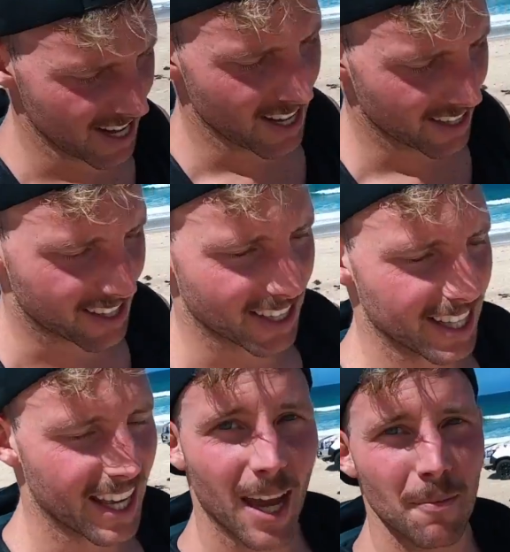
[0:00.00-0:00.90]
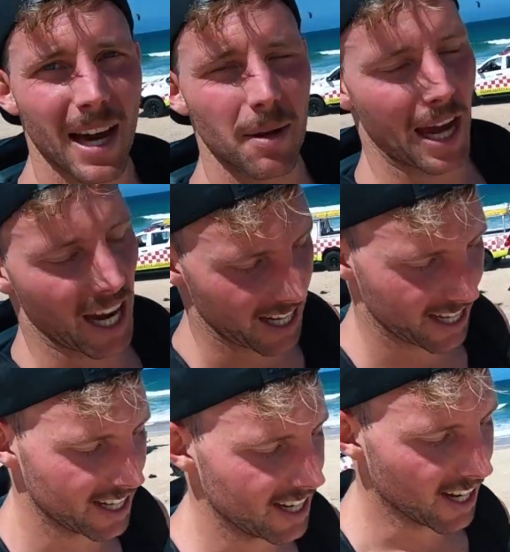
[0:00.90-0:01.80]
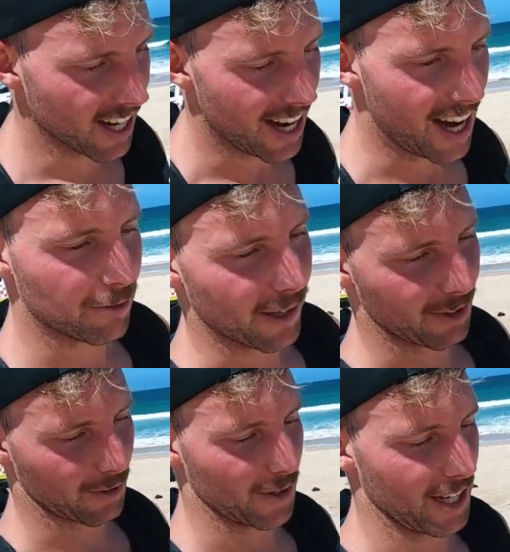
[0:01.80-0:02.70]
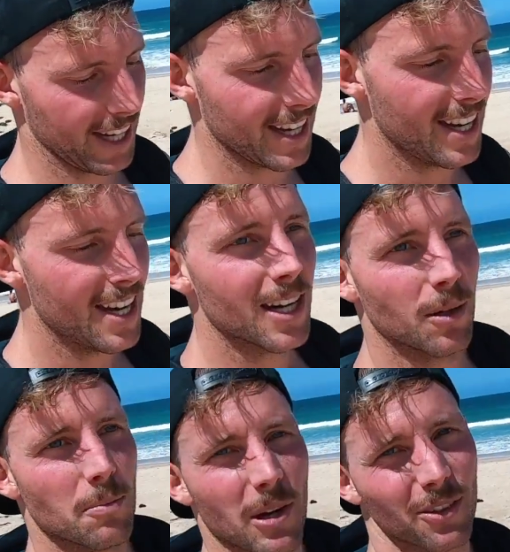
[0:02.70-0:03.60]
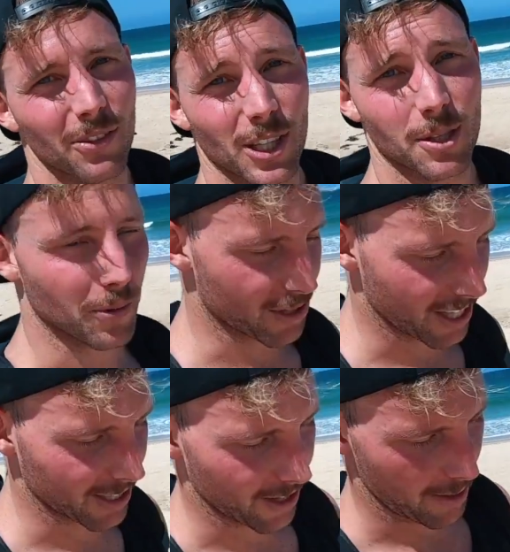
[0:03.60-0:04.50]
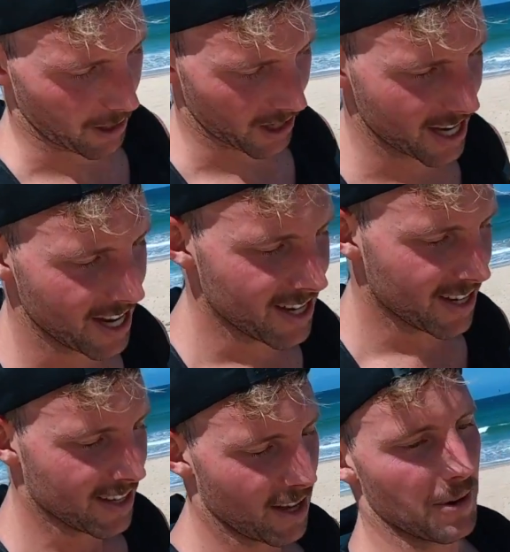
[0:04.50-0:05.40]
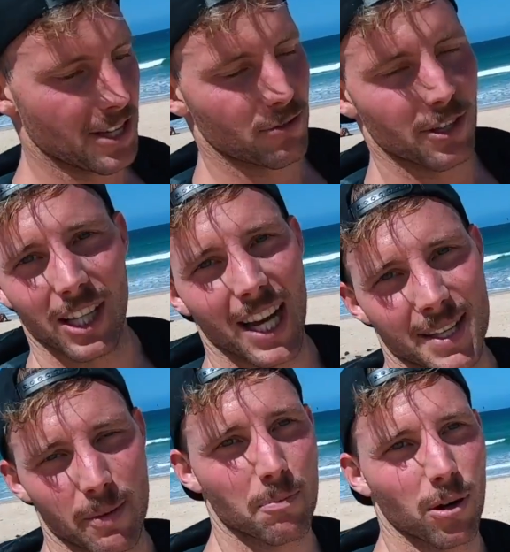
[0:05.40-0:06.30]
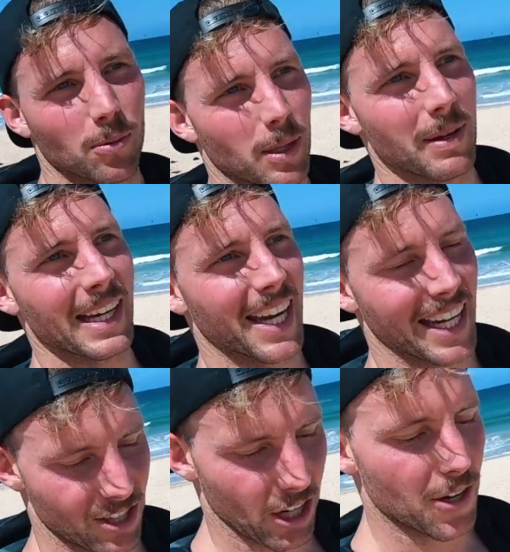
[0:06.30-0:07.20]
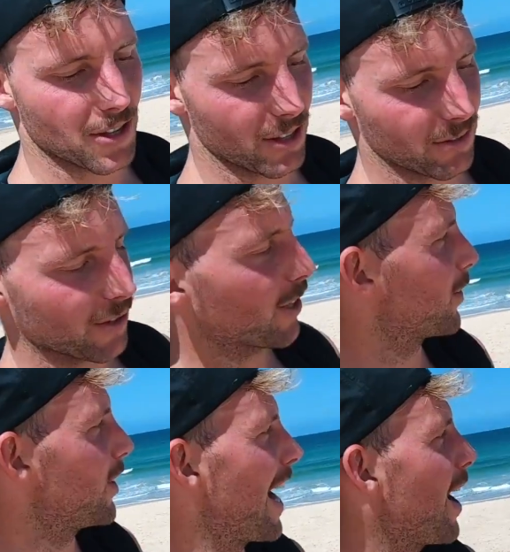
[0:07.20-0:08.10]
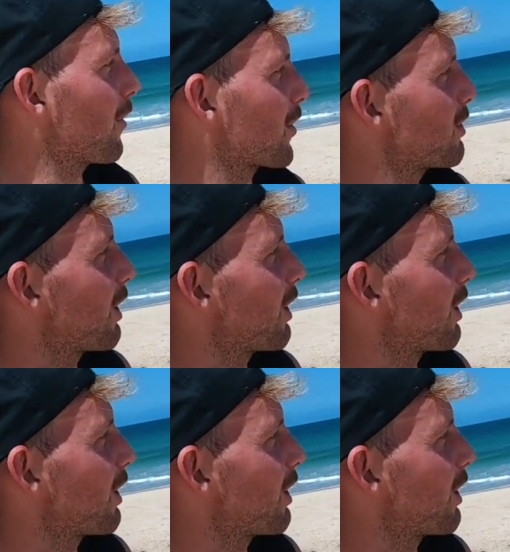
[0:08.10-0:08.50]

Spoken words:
The sun came out about halfway through it, and we both forgot to put sun cream on, and we just realized that we've probably been getting toasted for a good hour or so.